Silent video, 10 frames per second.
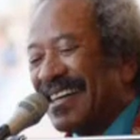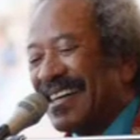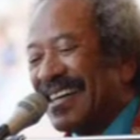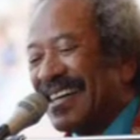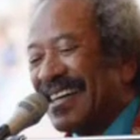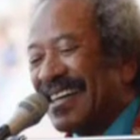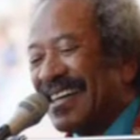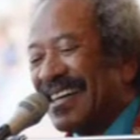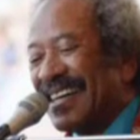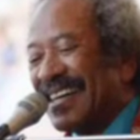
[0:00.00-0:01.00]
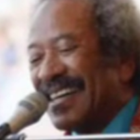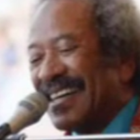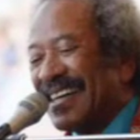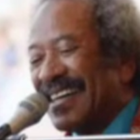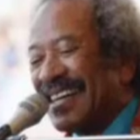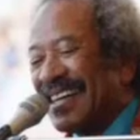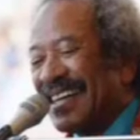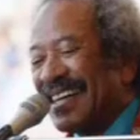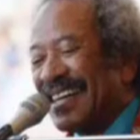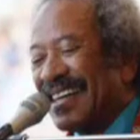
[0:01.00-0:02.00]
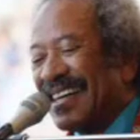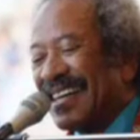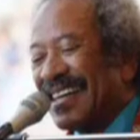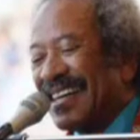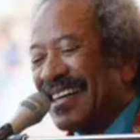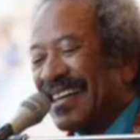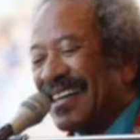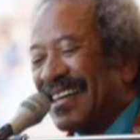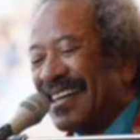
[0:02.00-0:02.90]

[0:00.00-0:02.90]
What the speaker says: [no speech]